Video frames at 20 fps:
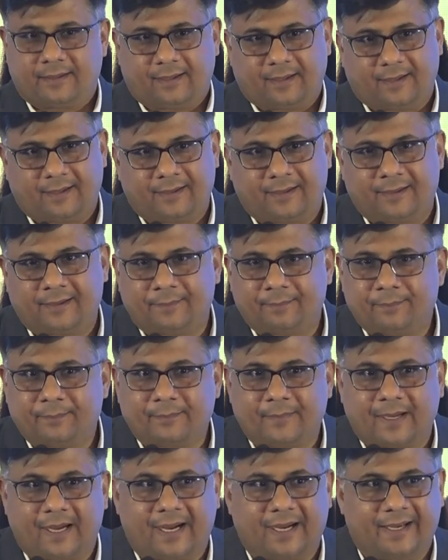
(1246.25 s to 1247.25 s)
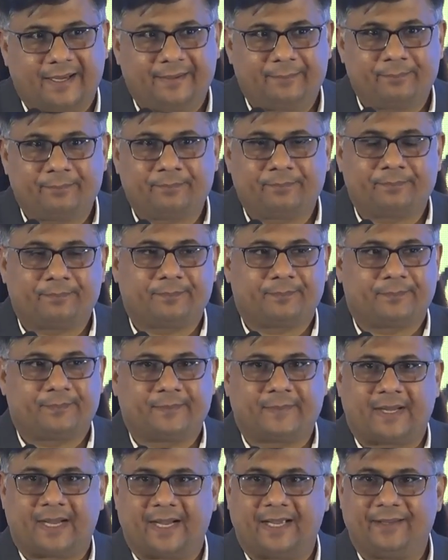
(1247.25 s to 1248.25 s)
Uh, I'm
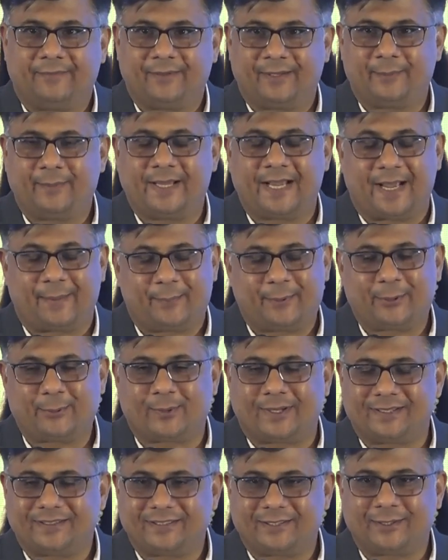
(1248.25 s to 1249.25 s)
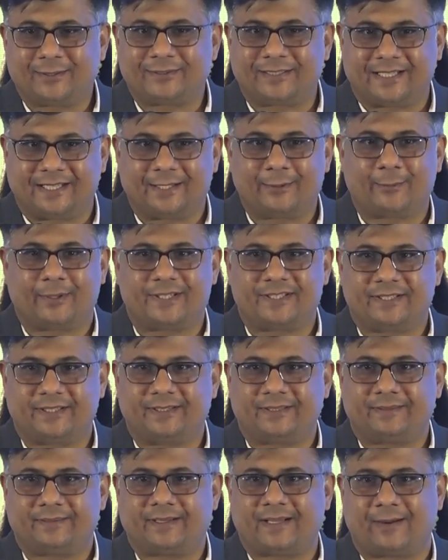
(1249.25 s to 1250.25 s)
I will be happy to answer your second
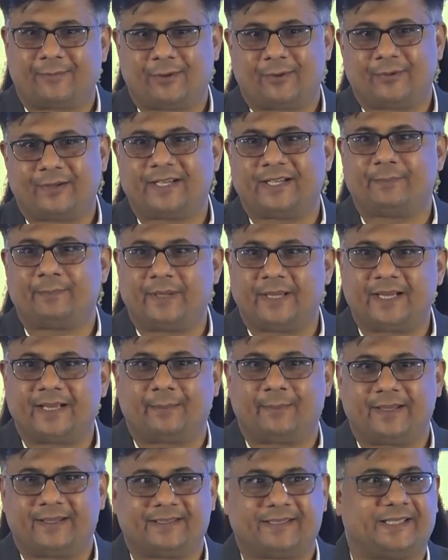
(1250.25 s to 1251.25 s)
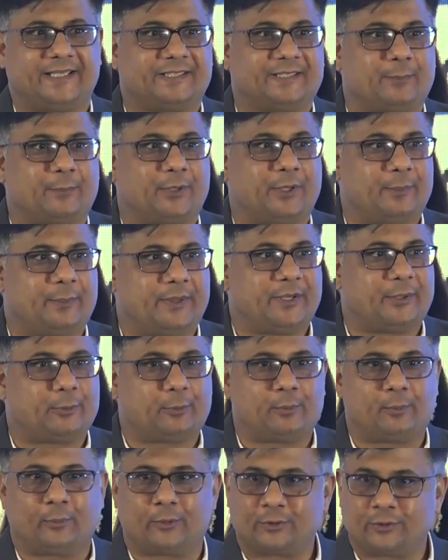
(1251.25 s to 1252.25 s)
question. However, it may come as a disappointment to
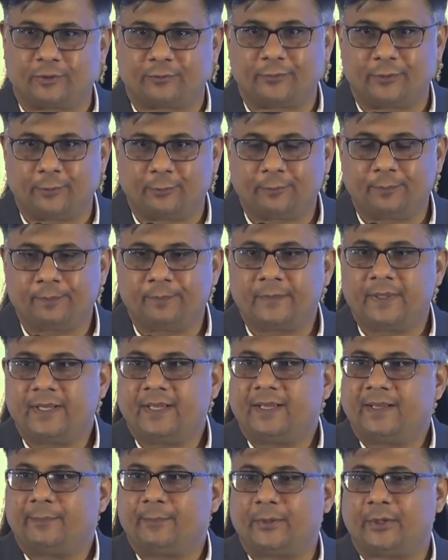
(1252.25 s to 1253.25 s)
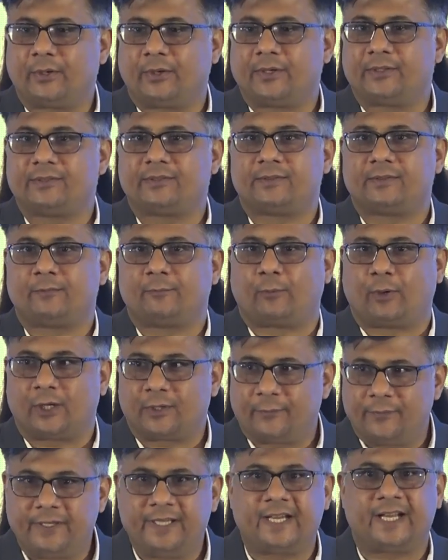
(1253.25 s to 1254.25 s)
most of you because what
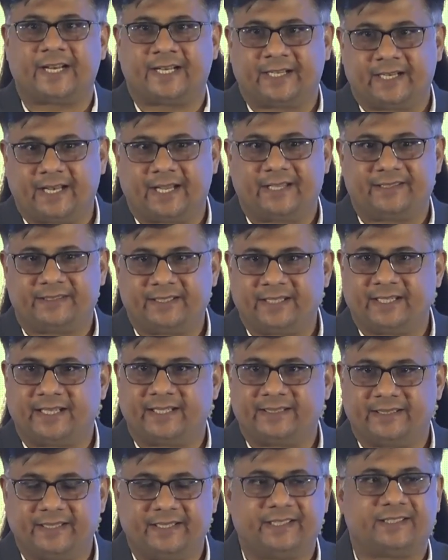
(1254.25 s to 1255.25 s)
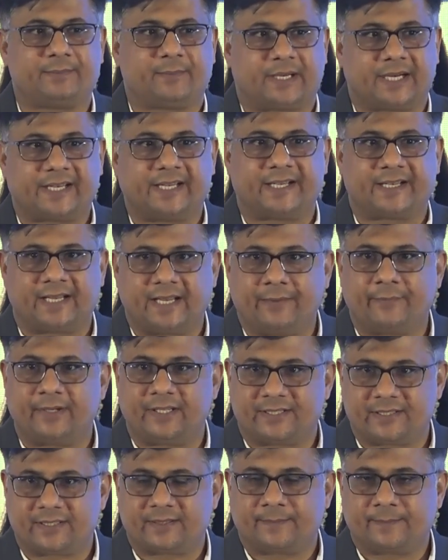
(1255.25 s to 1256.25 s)
we are analyzing at these market
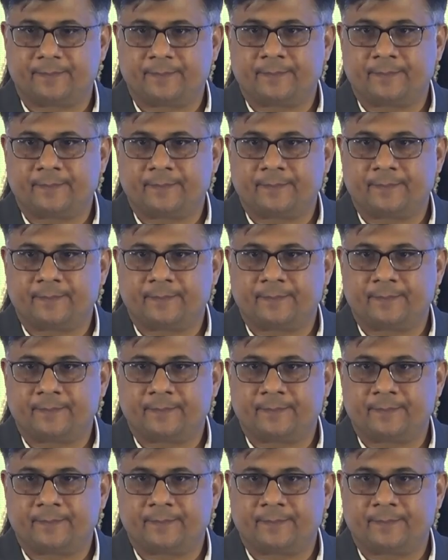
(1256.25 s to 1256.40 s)
levels,